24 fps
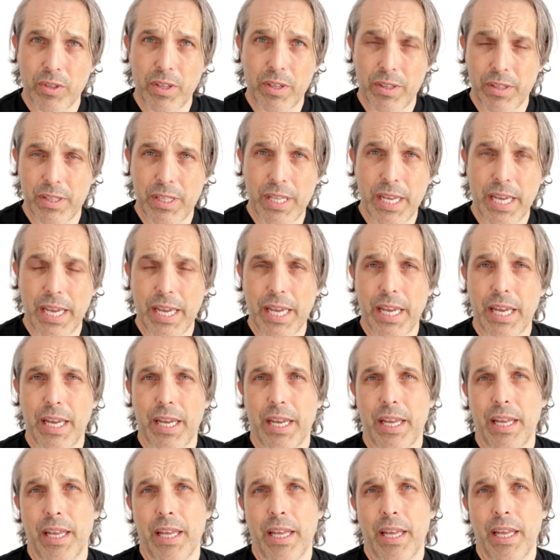are
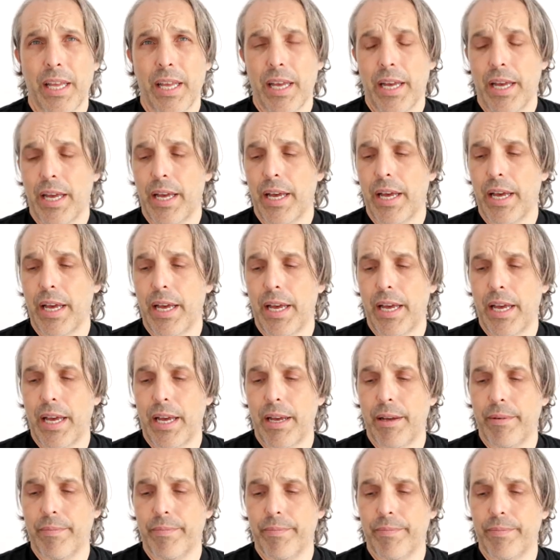there,
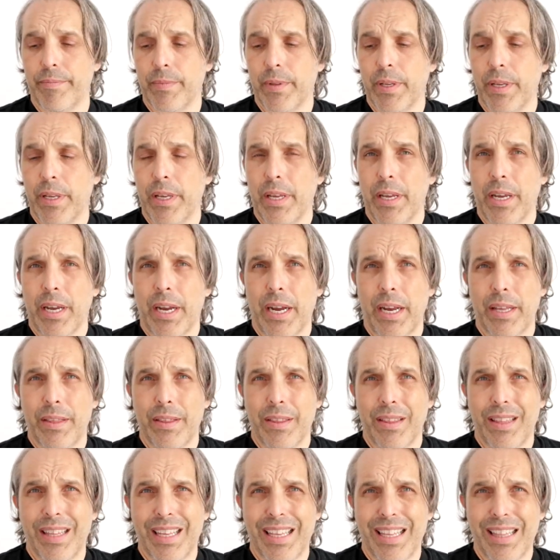
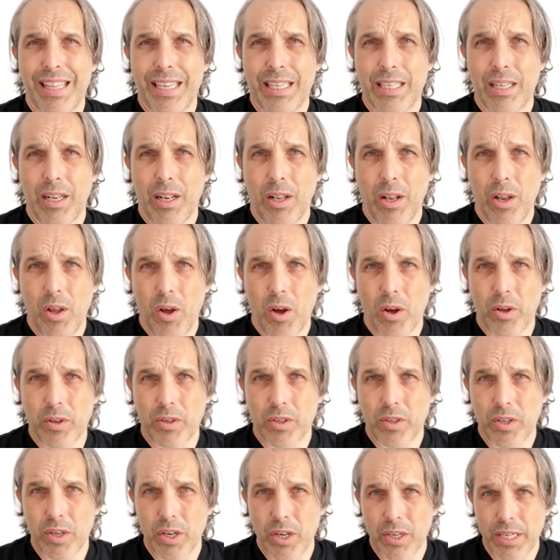and there's a
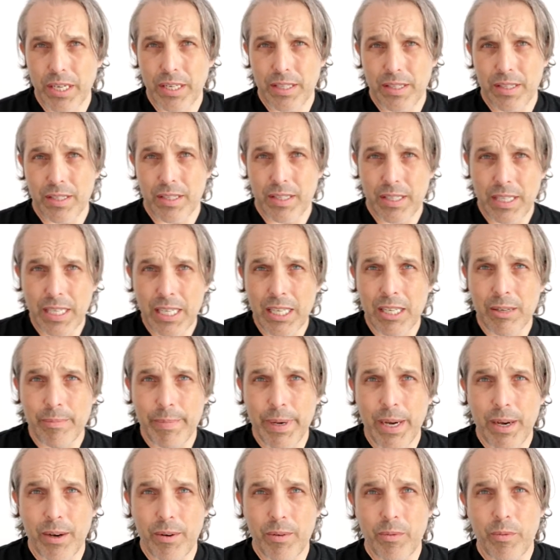lot that you need to think
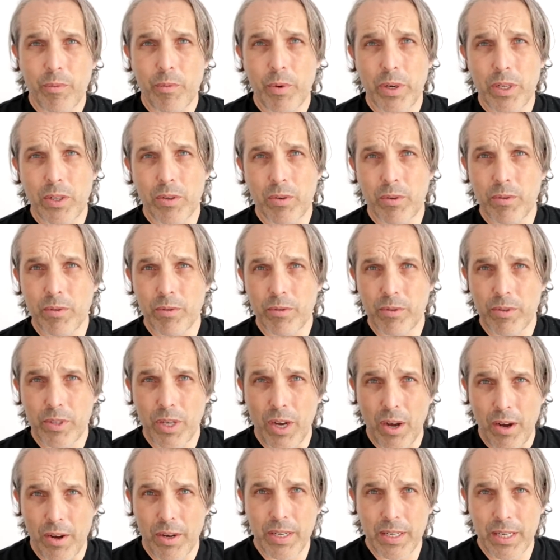about when you're
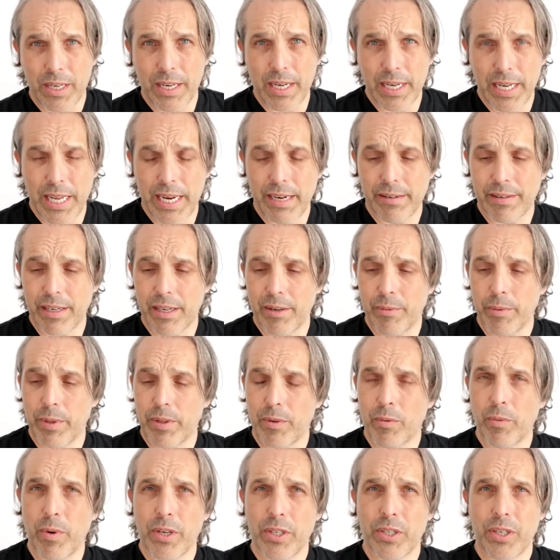targeting an area
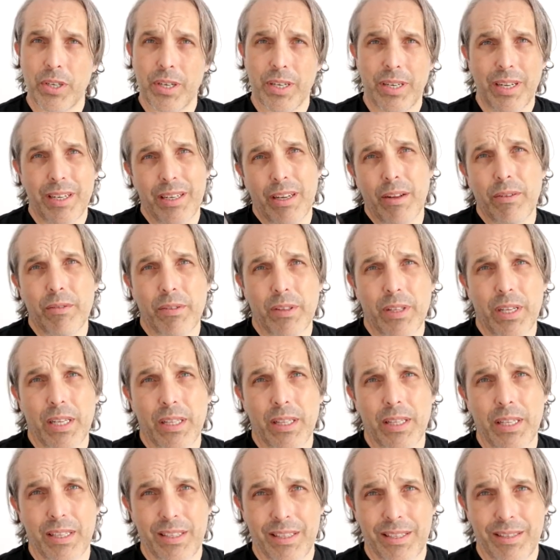with gua sha, and I don't
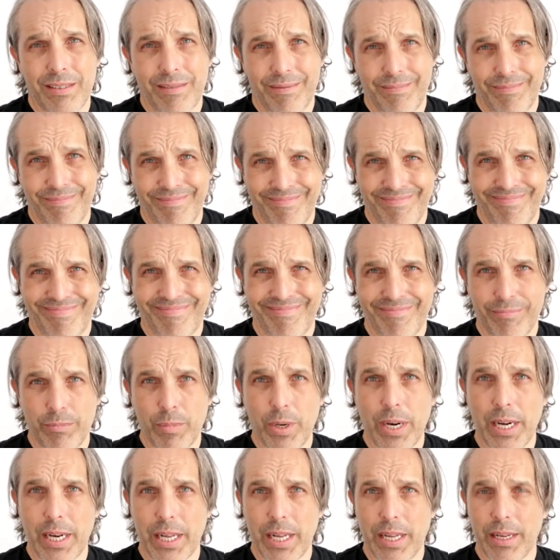think this
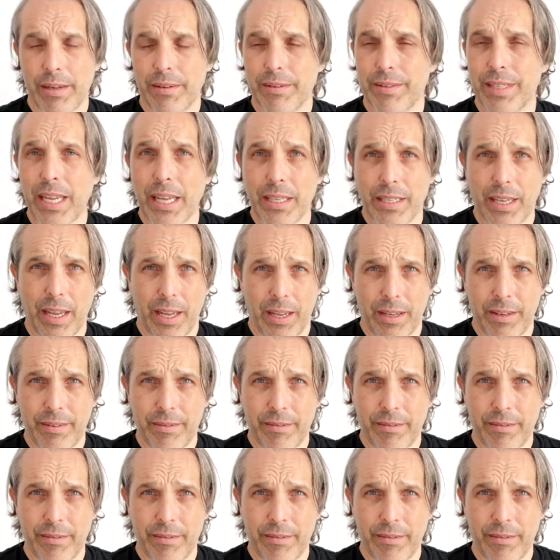really does it.